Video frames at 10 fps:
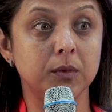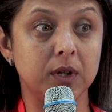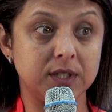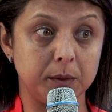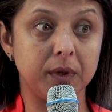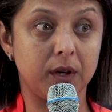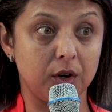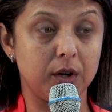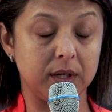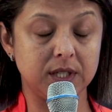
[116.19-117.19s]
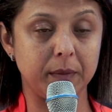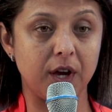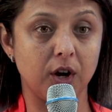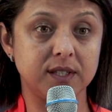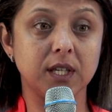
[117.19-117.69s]

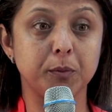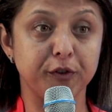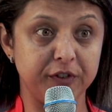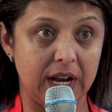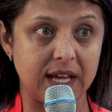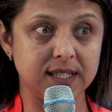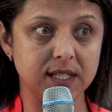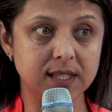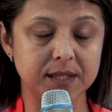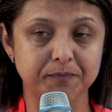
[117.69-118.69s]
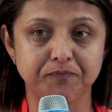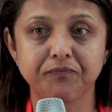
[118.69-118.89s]
antibiotic prophylaxis,